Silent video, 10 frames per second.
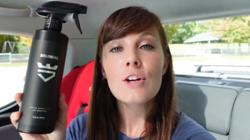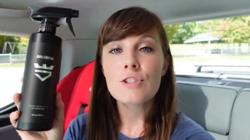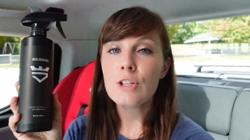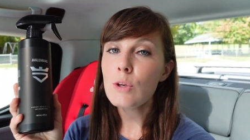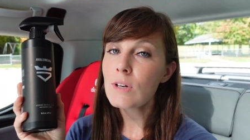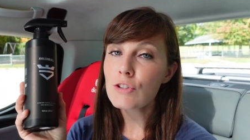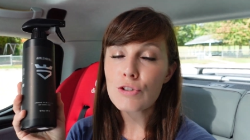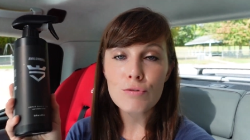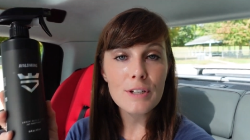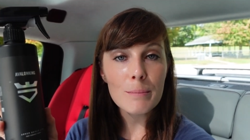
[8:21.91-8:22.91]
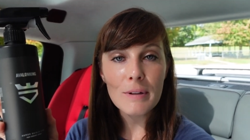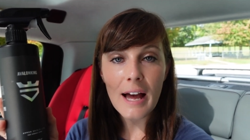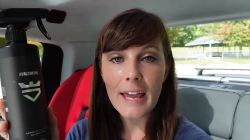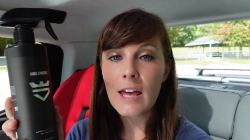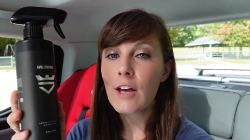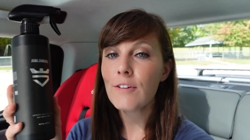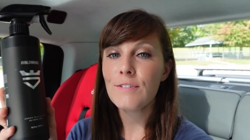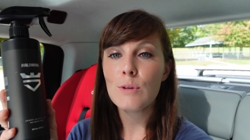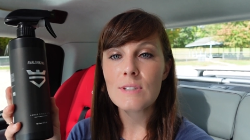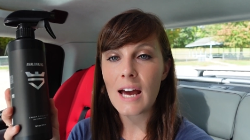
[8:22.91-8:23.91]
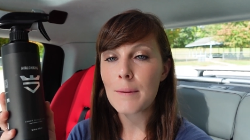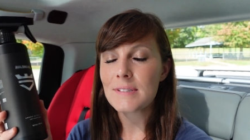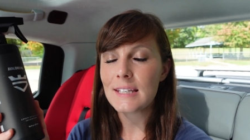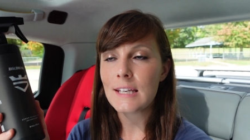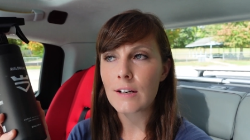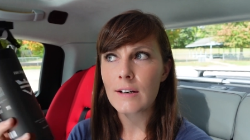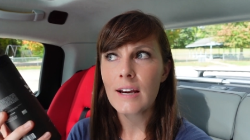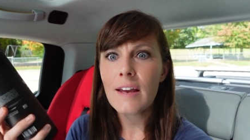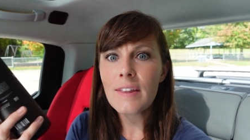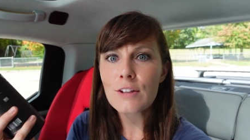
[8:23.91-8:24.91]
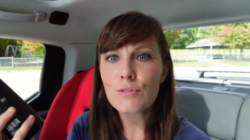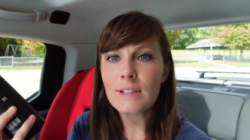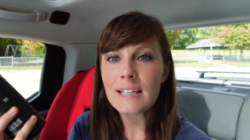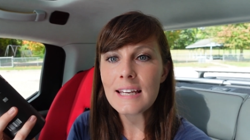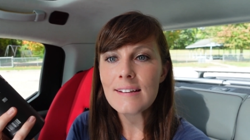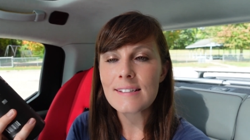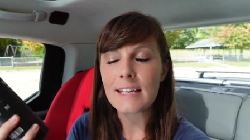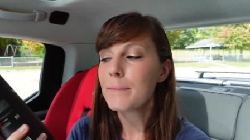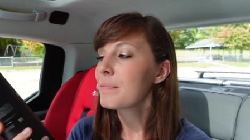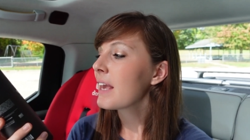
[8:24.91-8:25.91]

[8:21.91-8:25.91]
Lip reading: so you can just reapply it a few times a year. And that's really easy.